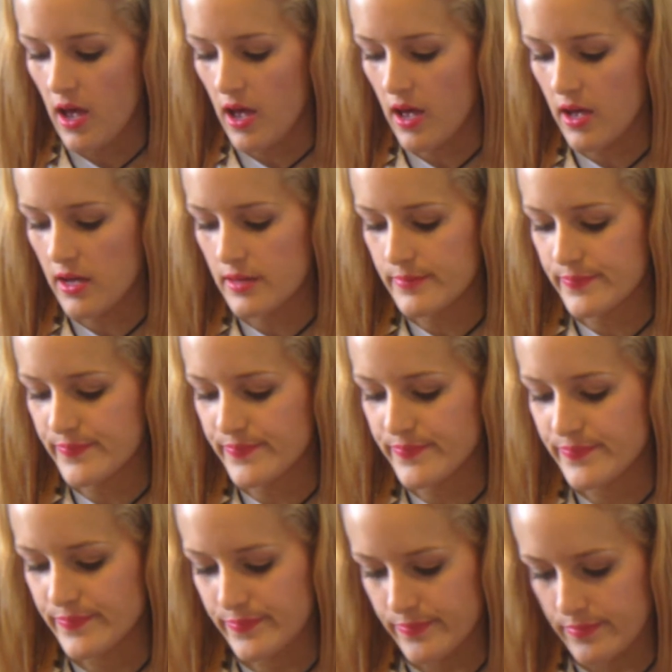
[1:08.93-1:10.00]
I
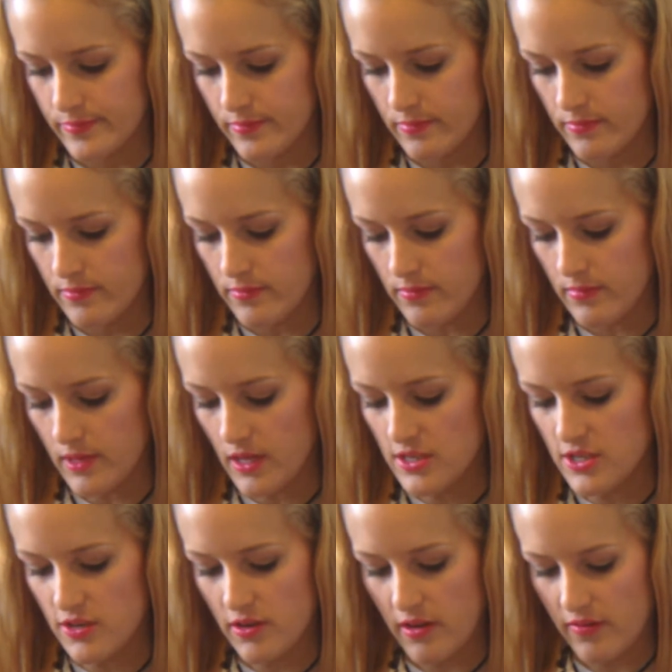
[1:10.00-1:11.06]

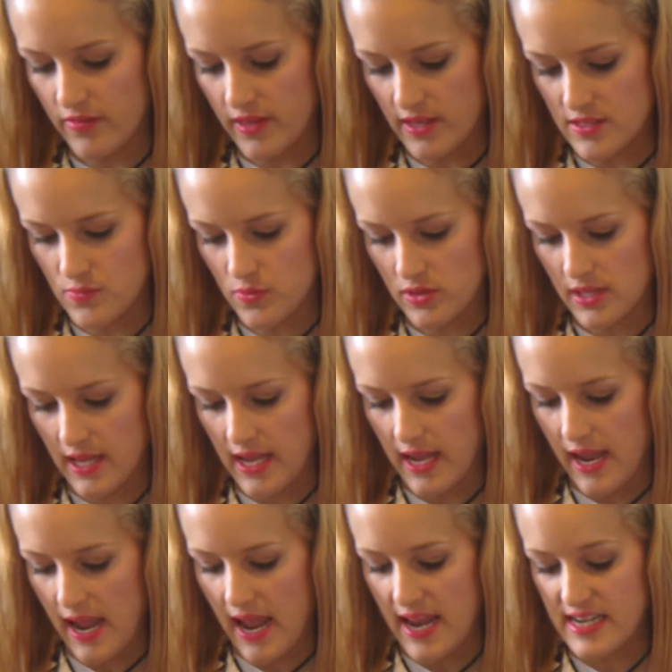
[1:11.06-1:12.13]
don't know if that's what
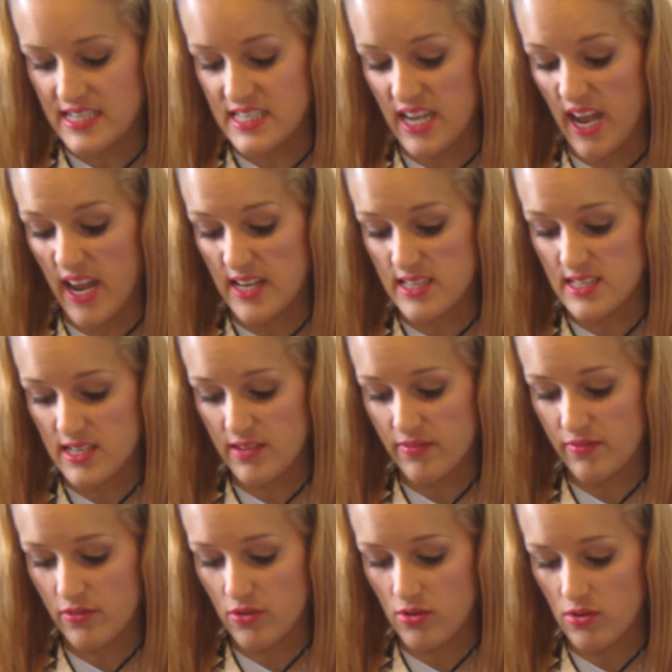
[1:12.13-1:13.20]
they intend it
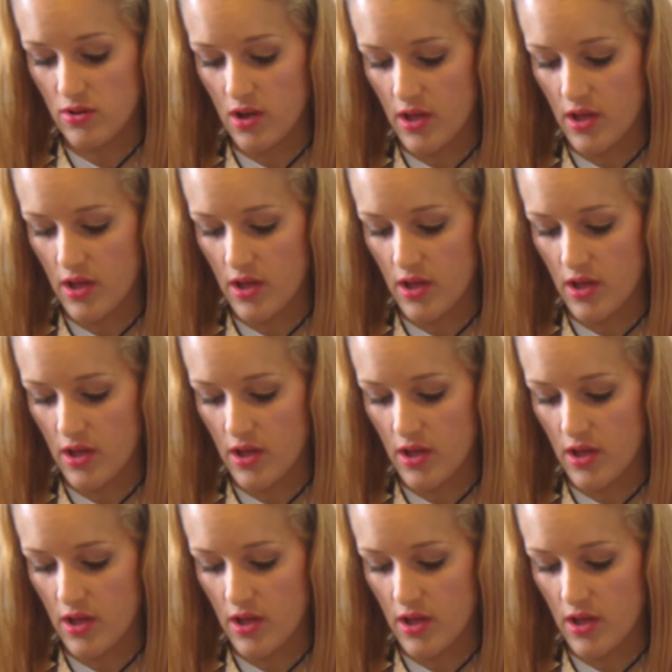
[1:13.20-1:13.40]
for.